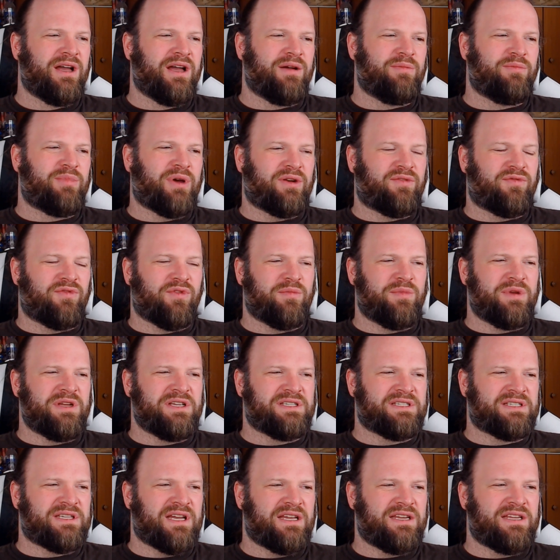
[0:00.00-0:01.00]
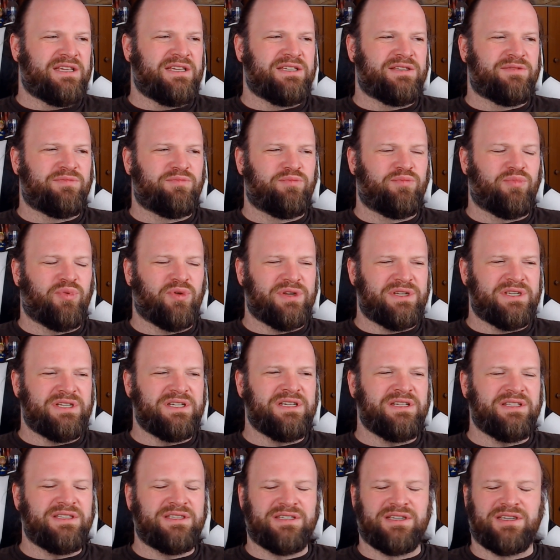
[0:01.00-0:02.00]
But from his side, he's pretty
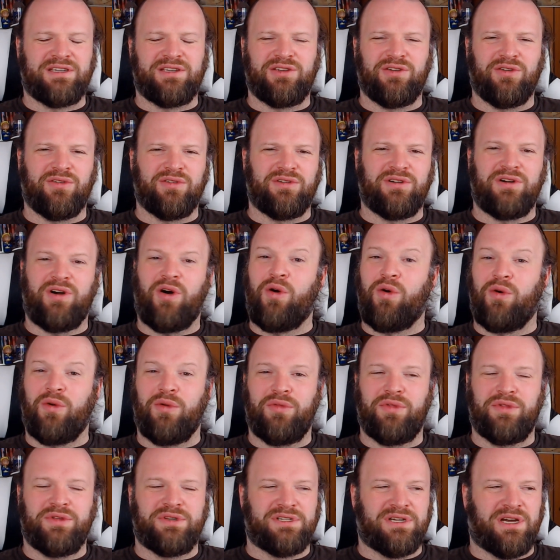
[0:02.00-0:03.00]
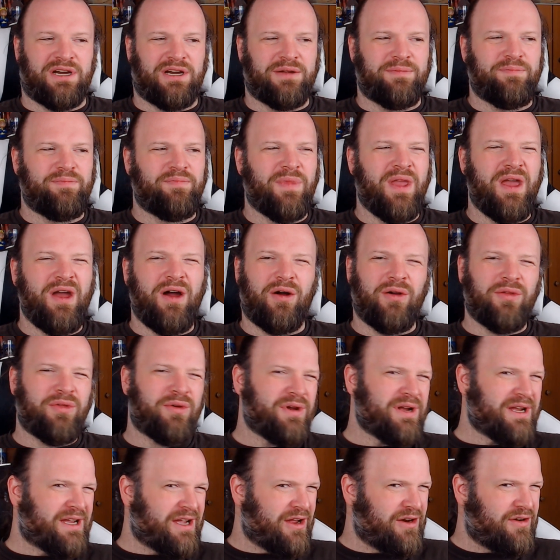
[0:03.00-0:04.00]
insecure all the time. Although
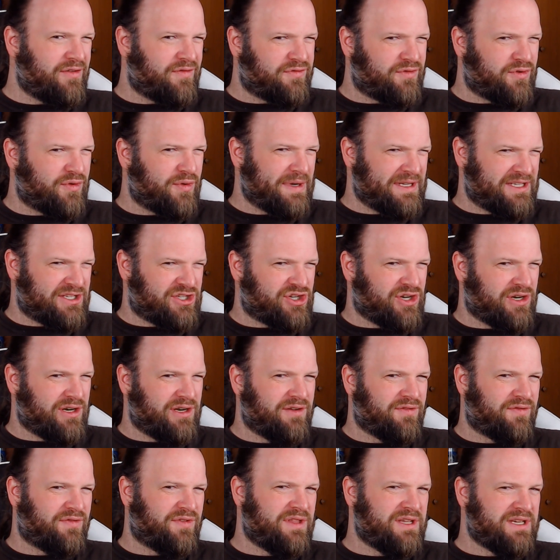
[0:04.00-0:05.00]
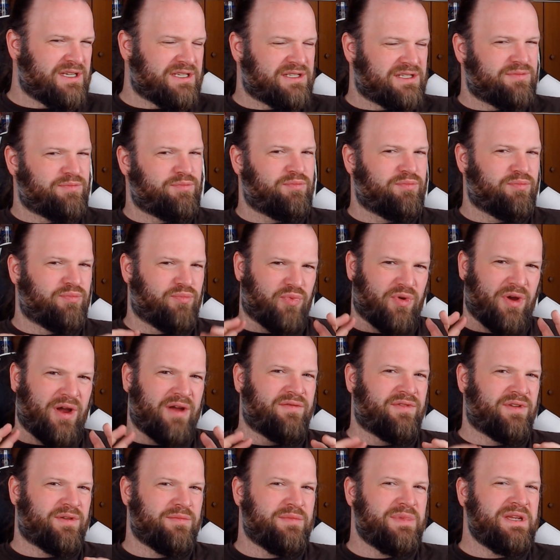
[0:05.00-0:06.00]
I kind of question if this
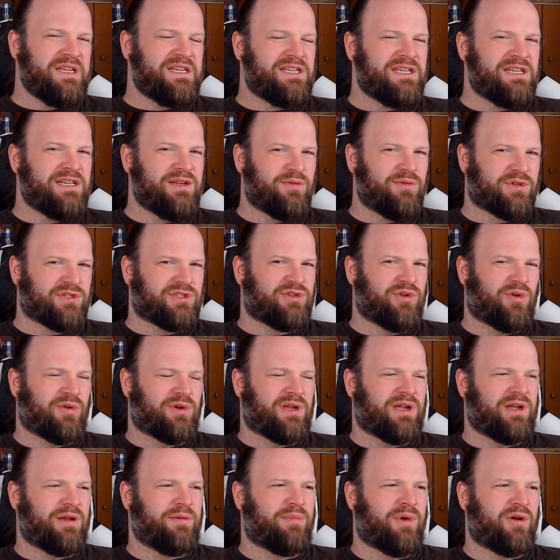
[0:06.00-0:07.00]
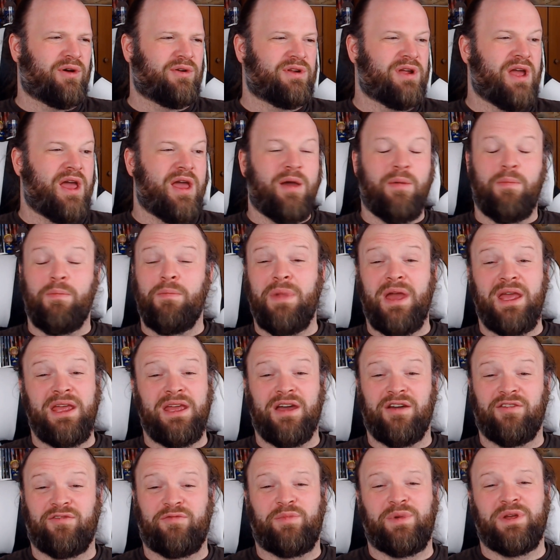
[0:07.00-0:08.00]
private meeting he was talking about may
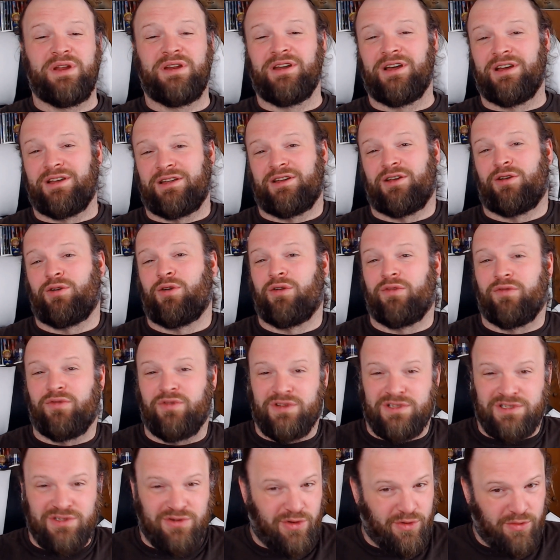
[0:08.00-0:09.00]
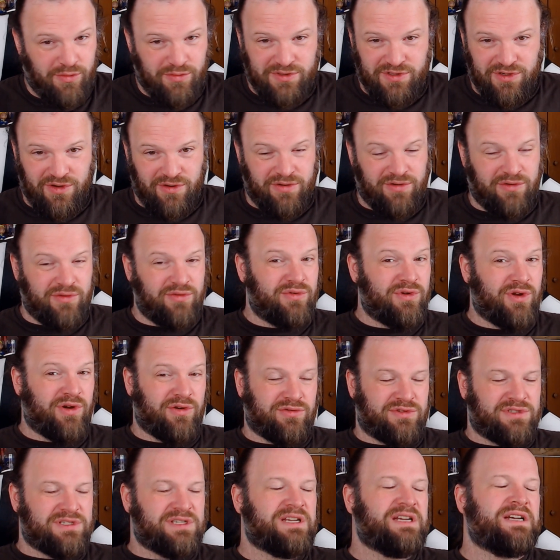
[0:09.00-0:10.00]
have been like a conference call with her. Who
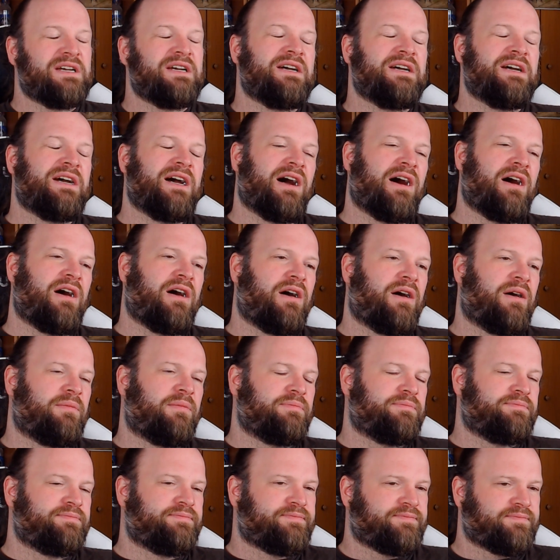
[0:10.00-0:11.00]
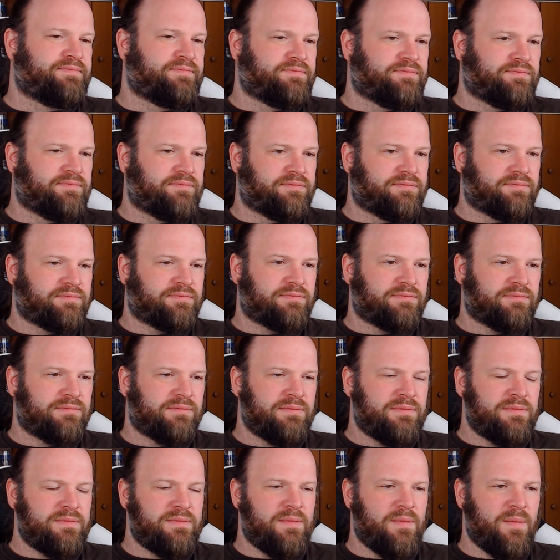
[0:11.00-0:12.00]
knows?
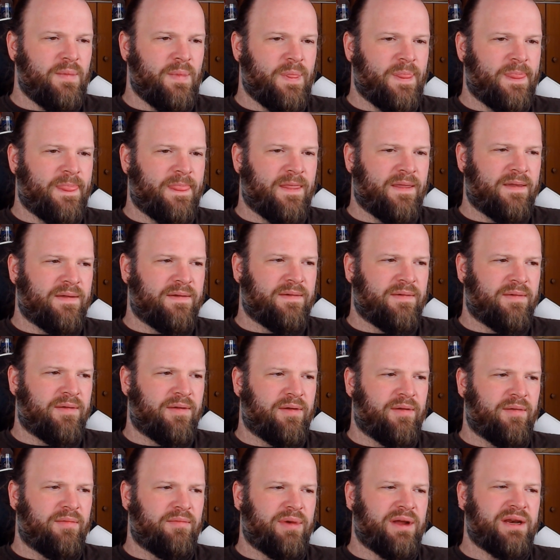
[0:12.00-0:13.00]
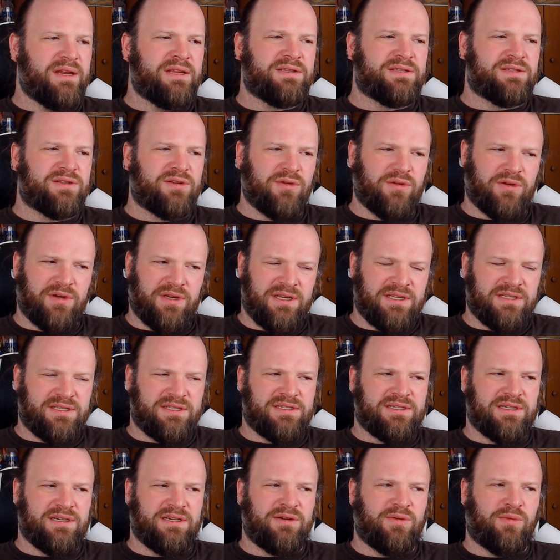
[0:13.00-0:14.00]
But it's good.
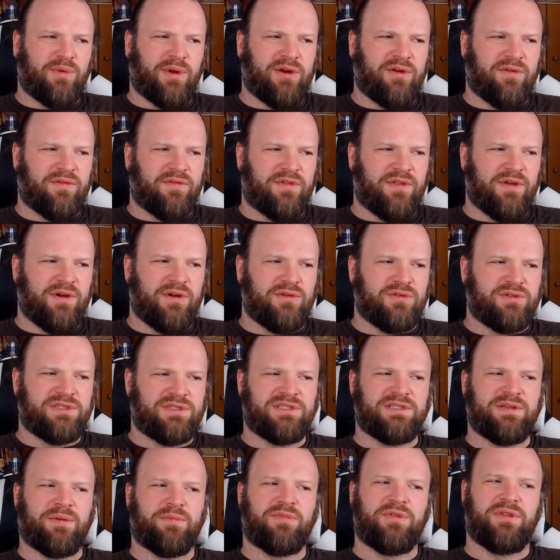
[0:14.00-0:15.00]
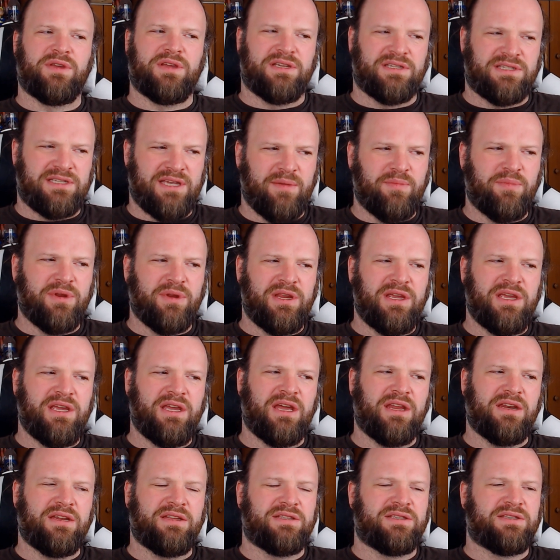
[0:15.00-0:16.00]
It's one of those, something is happening
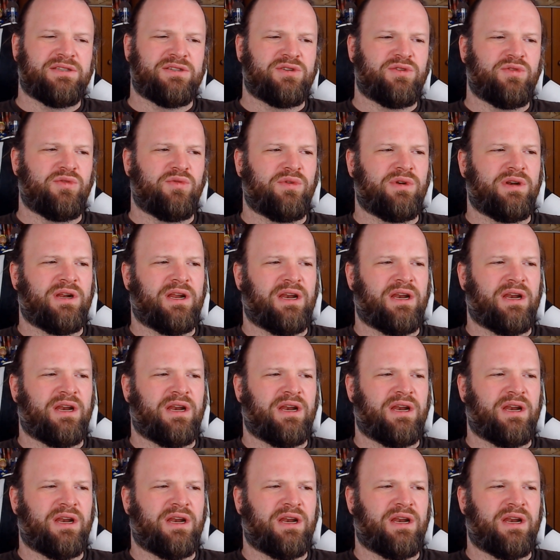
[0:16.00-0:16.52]
and it's cool. I